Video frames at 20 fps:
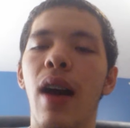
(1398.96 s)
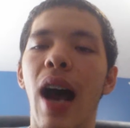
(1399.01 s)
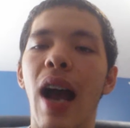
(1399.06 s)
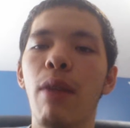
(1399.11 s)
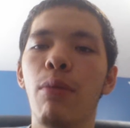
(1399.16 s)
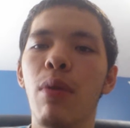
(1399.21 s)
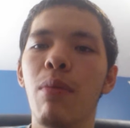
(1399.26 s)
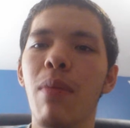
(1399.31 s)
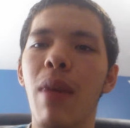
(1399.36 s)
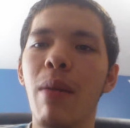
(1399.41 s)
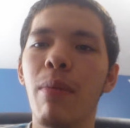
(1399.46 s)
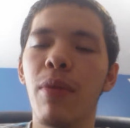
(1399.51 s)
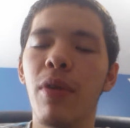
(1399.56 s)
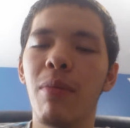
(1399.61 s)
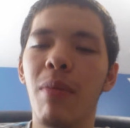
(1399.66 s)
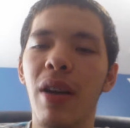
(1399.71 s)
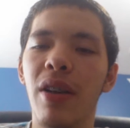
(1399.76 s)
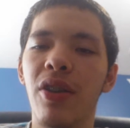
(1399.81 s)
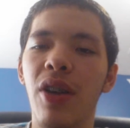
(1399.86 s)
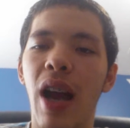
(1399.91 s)
I remembered
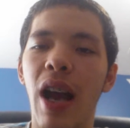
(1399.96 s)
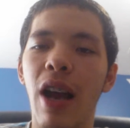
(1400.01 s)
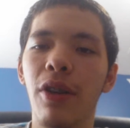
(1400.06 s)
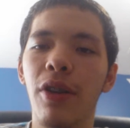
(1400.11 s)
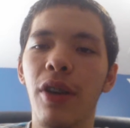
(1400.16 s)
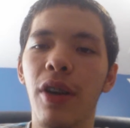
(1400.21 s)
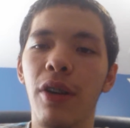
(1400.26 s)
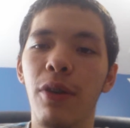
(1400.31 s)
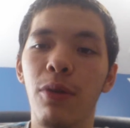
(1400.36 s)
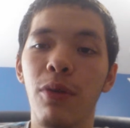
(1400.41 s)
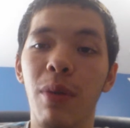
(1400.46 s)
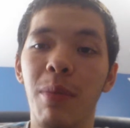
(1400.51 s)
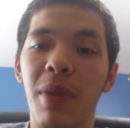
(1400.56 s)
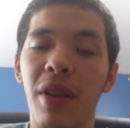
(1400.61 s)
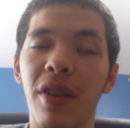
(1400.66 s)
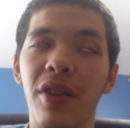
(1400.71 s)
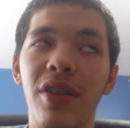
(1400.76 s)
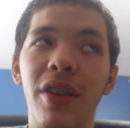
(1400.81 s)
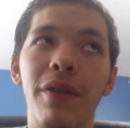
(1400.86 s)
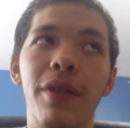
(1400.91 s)
my childhood. Ooh, I'm
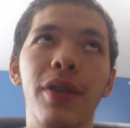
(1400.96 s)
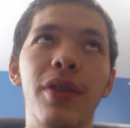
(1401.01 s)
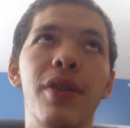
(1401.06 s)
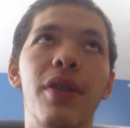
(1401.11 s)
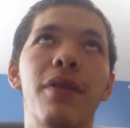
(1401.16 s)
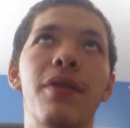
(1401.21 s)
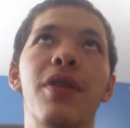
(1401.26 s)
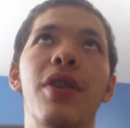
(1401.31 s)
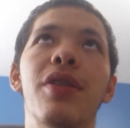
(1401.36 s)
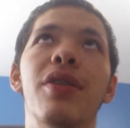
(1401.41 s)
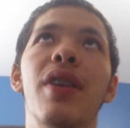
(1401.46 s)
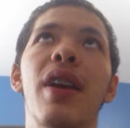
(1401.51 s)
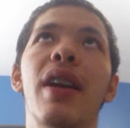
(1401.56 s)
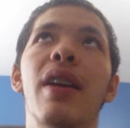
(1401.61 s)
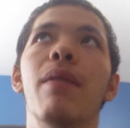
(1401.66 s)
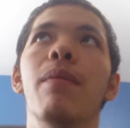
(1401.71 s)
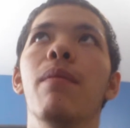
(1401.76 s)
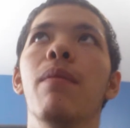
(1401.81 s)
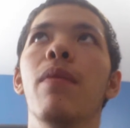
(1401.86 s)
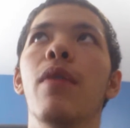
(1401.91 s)
getting shivers, of just
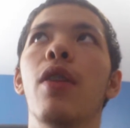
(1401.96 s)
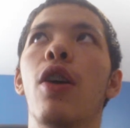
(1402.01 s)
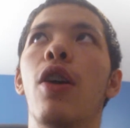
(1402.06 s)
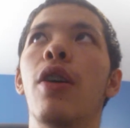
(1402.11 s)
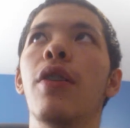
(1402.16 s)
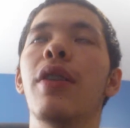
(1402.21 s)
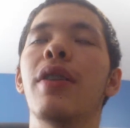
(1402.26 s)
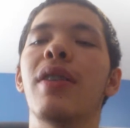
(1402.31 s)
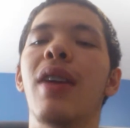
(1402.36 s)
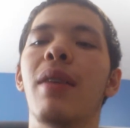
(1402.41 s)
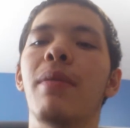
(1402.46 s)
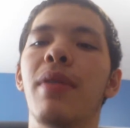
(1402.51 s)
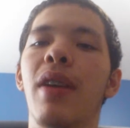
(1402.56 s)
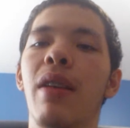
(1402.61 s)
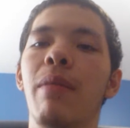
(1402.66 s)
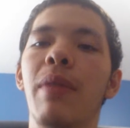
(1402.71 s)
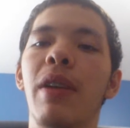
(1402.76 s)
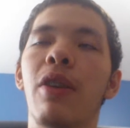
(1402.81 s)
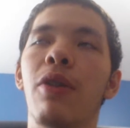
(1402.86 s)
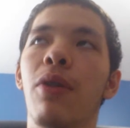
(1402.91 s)
like all the times
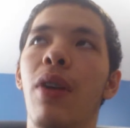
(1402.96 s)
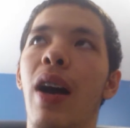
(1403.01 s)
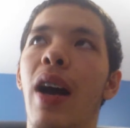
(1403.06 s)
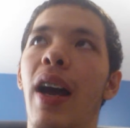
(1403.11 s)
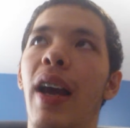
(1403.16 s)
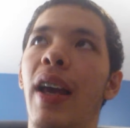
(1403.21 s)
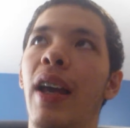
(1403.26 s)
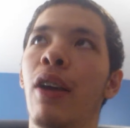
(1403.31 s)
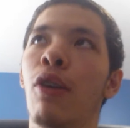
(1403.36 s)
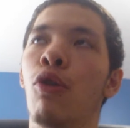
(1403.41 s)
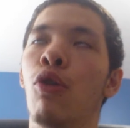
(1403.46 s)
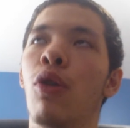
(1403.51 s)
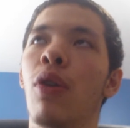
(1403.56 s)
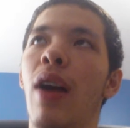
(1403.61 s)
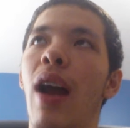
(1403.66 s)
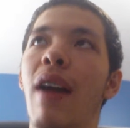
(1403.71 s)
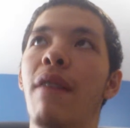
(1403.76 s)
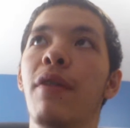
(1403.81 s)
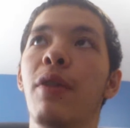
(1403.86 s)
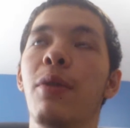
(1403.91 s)
I'd be crying, or
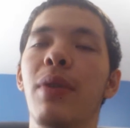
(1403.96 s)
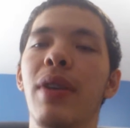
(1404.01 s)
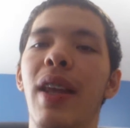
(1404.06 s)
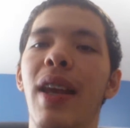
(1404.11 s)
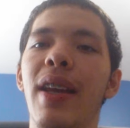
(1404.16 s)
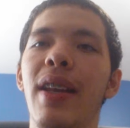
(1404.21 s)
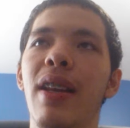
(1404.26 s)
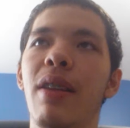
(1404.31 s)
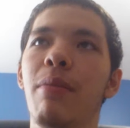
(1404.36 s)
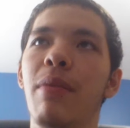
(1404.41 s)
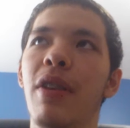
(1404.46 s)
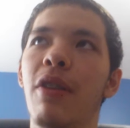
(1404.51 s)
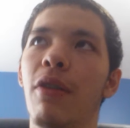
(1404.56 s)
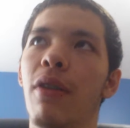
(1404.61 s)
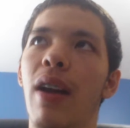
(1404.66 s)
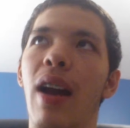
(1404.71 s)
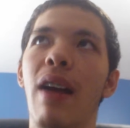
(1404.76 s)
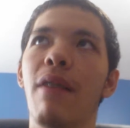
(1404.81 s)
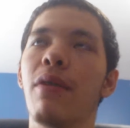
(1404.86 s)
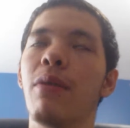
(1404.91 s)
everyone hated me,
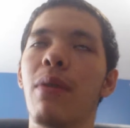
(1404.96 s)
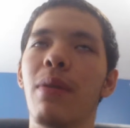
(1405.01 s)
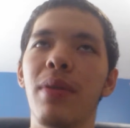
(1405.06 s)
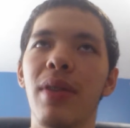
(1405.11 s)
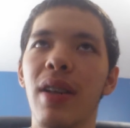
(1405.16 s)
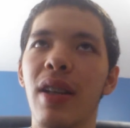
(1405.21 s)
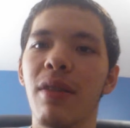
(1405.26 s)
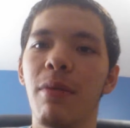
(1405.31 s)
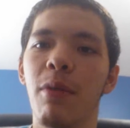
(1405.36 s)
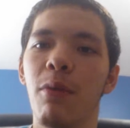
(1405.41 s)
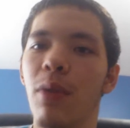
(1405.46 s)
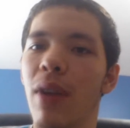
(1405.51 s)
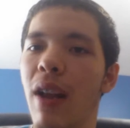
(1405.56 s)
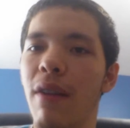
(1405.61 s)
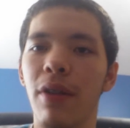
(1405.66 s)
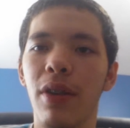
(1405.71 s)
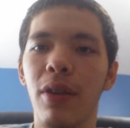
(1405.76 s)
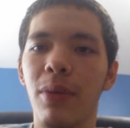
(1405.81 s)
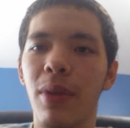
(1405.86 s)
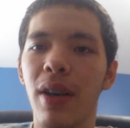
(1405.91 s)
or everyone was against me,
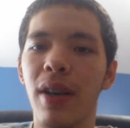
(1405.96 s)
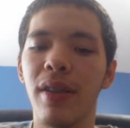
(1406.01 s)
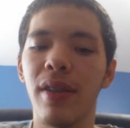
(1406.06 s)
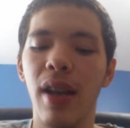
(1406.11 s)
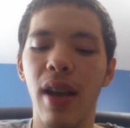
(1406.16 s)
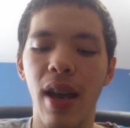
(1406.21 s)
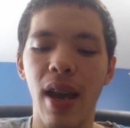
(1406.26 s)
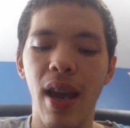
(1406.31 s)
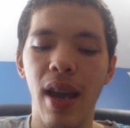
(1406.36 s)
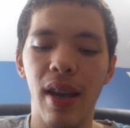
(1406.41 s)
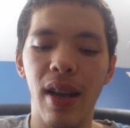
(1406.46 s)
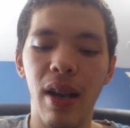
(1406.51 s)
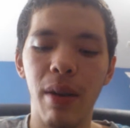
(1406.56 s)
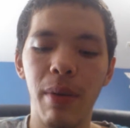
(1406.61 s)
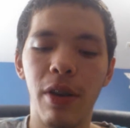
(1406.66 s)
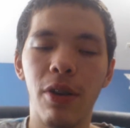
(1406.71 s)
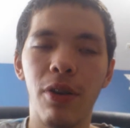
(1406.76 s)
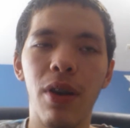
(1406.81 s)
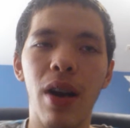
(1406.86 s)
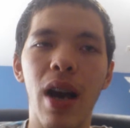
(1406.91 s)
whatever it was, and I'd
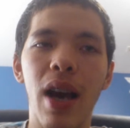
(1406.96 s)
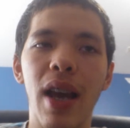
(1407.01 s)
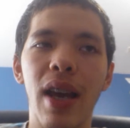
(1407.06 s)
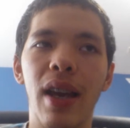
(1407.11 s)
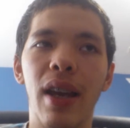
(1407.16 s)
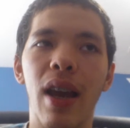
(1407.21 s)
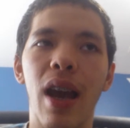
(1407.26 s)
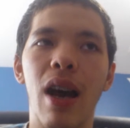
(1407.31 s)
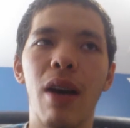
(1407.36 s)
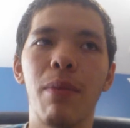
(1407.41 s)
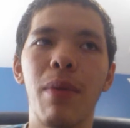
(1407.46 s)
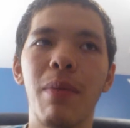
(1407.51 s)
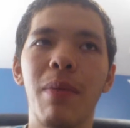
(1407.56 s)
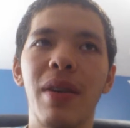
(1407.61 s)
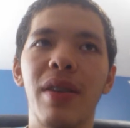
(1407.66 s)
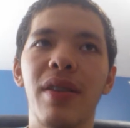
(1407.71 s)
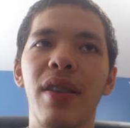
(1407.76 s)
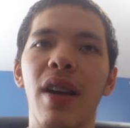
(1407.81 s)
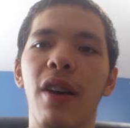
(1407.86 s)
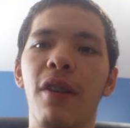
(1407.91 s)
be crying out by
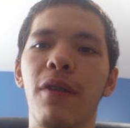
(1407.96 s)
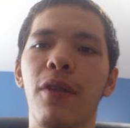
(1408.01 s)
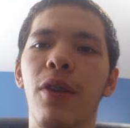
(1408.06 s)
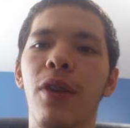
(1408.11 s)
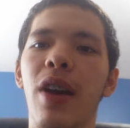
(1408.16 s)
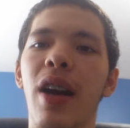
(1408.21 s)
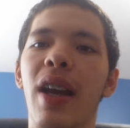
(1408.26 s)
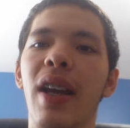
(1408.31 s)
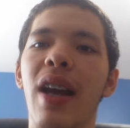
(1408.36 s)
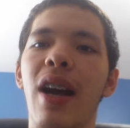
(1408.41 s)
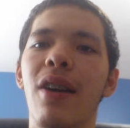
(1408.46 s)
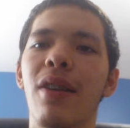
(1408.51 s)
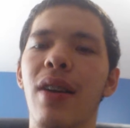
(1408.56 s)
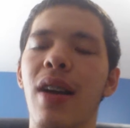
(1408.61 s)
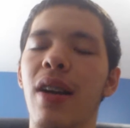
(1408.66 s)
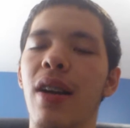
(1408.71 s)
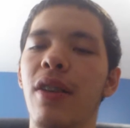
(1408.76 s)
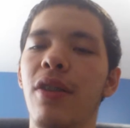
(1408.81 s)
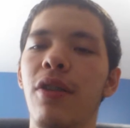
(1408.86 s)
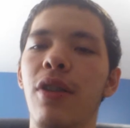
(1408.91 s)
myself, crying out
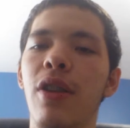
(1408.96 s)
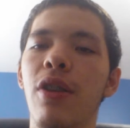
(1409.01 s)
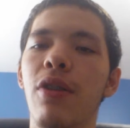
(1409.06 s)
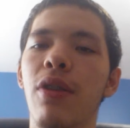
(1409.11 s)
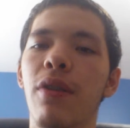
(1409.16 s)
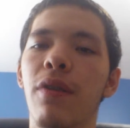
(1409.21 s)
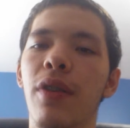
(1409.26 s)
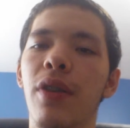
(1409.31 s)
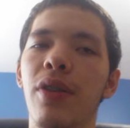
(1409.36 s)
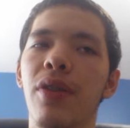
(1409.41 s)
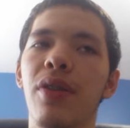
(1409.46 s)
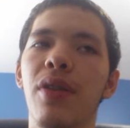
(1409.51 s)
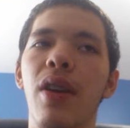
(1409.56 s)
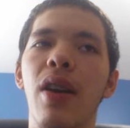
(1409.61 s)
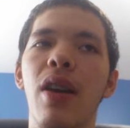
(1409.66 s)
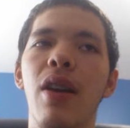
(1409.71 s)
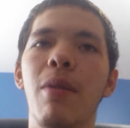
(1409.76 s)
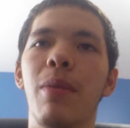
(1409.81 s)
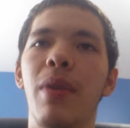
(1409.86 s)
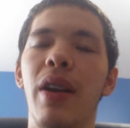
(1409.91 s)
kind of to the universe,
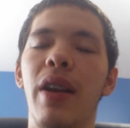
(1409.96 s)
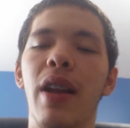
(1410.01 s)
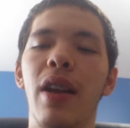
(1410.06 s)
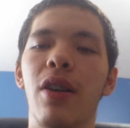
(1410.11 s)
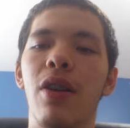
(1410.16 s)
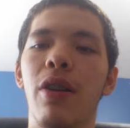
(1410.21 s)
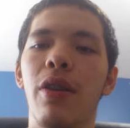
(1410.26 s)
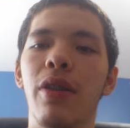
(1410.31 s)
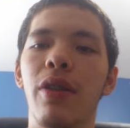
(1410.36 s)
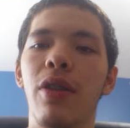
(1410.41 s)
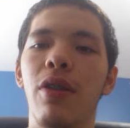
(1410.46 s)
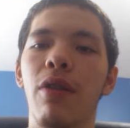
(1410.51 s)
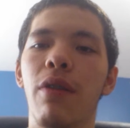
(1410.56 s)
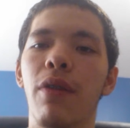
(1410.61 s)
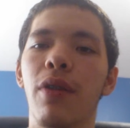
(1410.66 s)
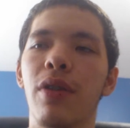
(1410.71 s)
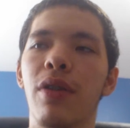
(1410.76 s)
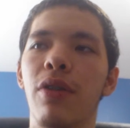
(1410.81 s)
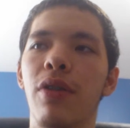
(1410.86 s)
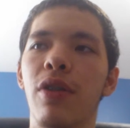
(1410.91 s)
but I didn't call it the universe.